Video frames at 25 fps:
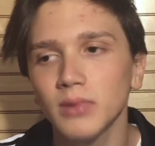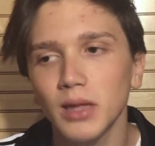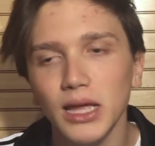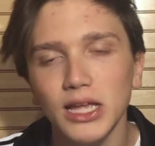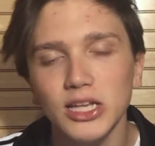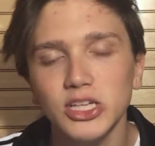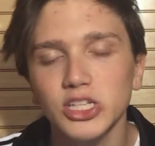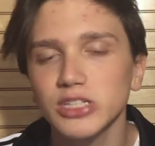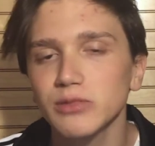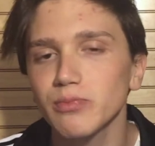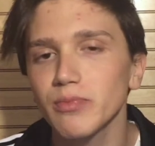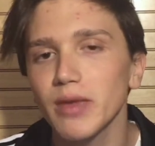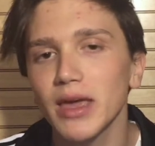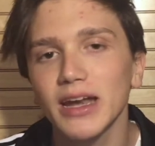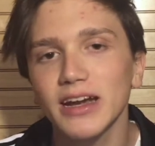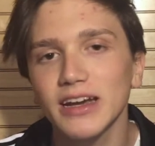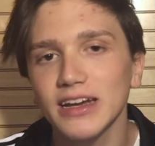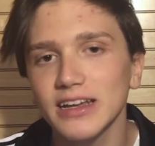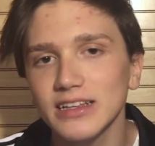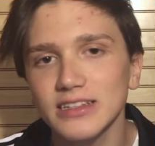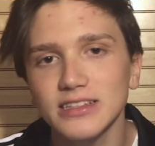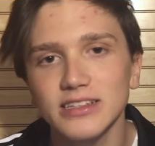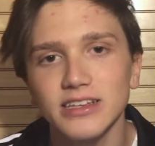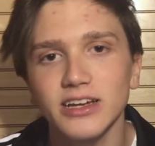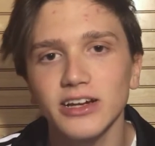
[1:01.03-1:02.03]
It just made it
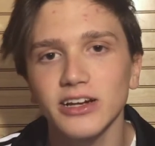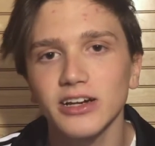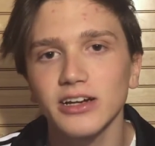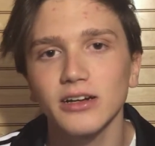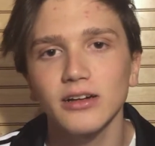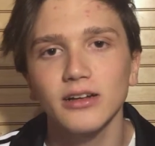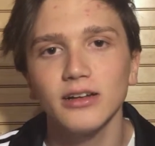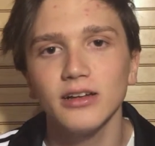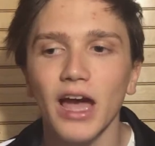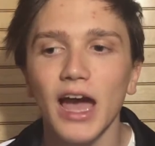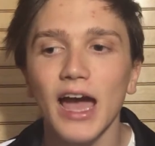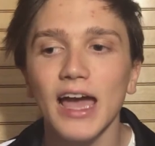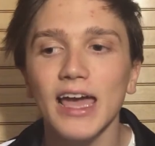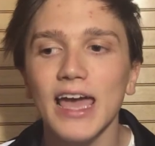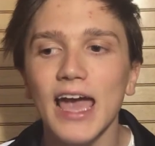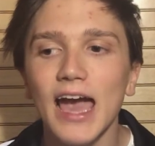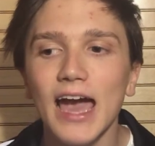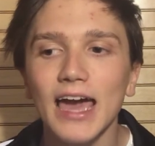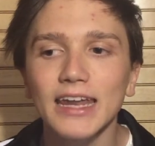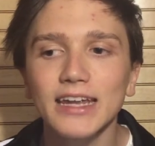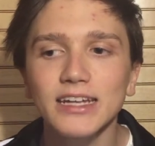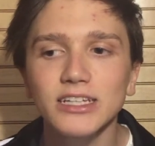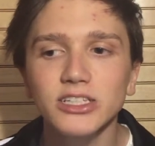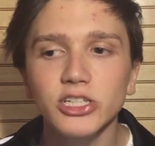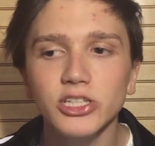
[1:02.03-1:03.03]
easier. I
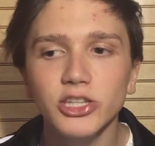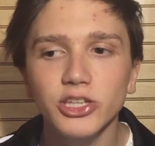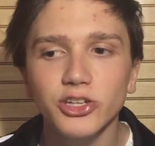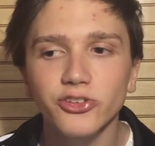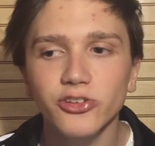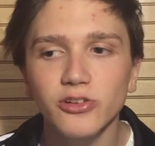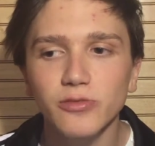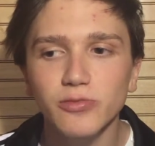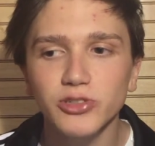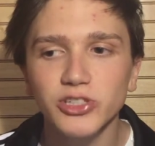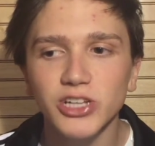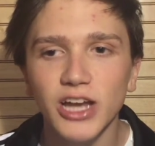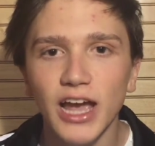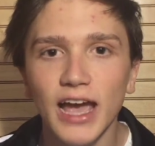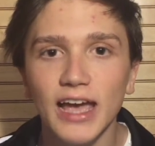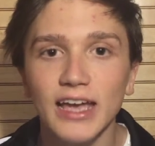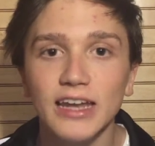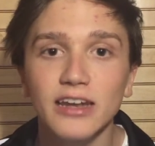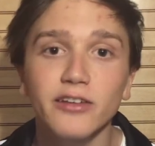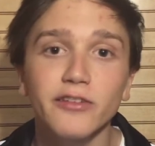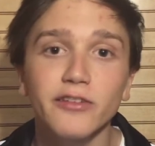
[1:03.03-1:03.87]
added to the group chat and